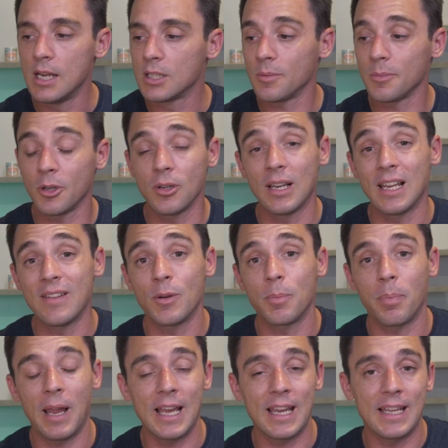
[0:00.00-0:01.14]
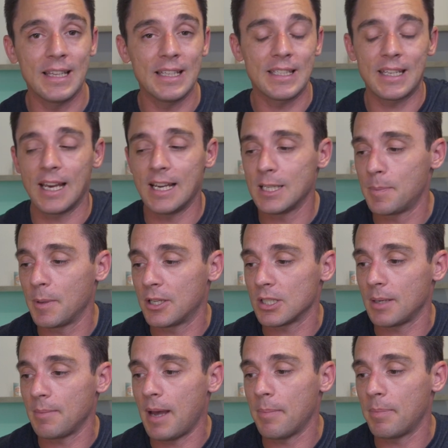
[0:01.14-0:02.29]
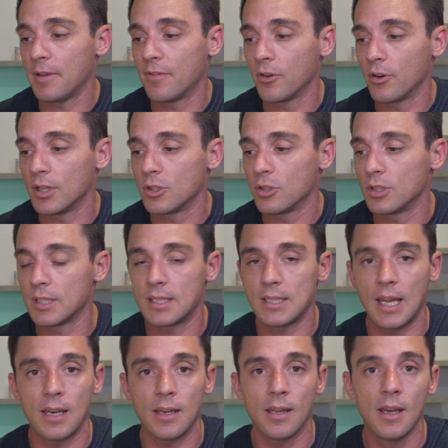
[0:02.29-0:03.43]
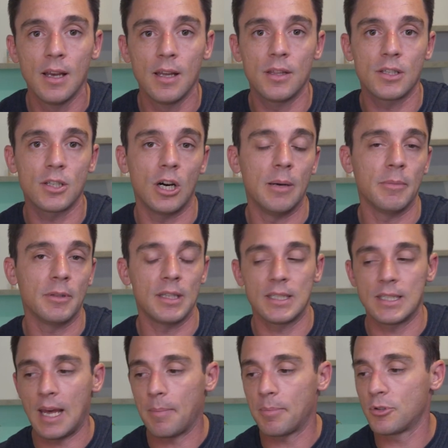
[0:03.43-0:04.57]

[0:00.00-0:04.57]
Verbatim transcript: So I'm going to leave it blank in this case because I'm happy for it to just send the time that the zap